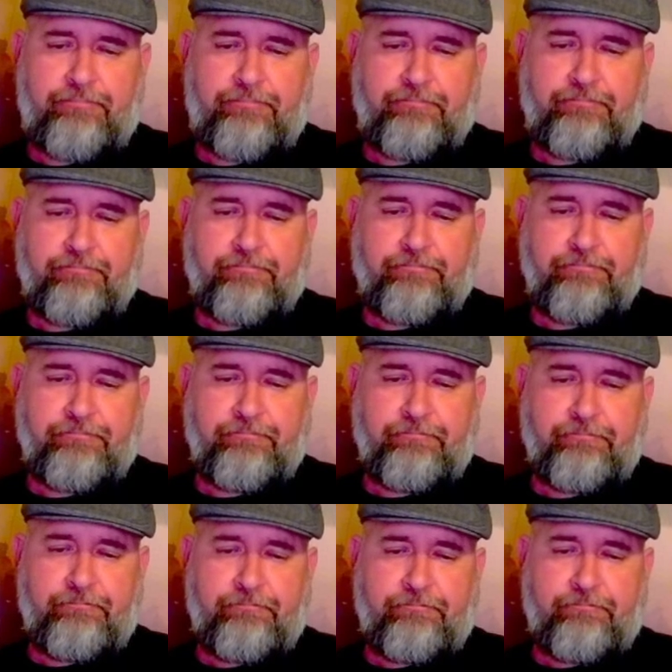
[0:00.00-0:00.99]

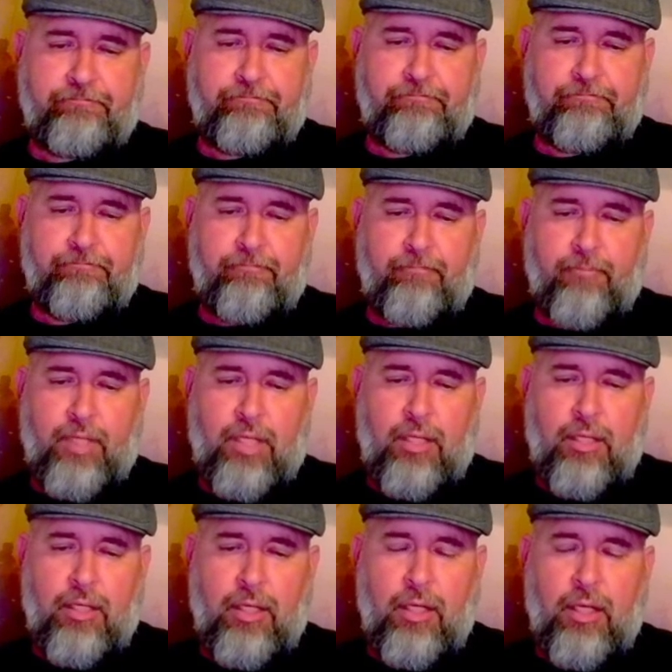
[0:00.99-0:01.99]

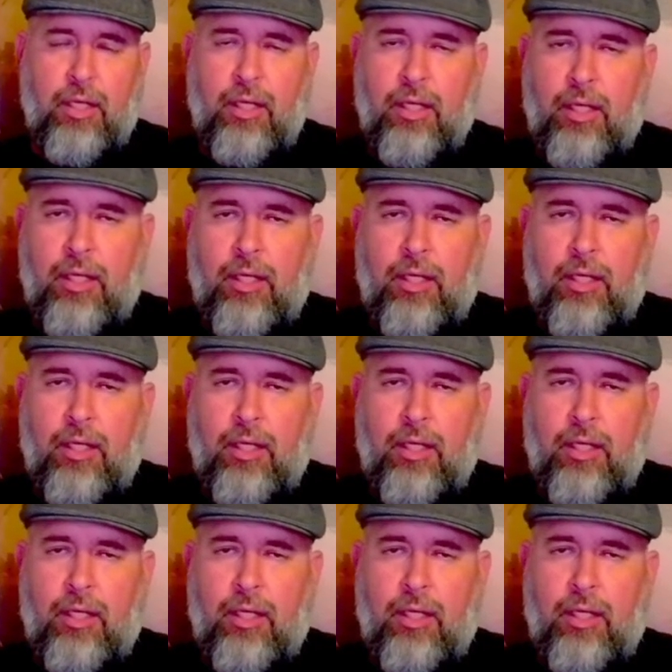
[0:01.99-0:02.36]
[no speech]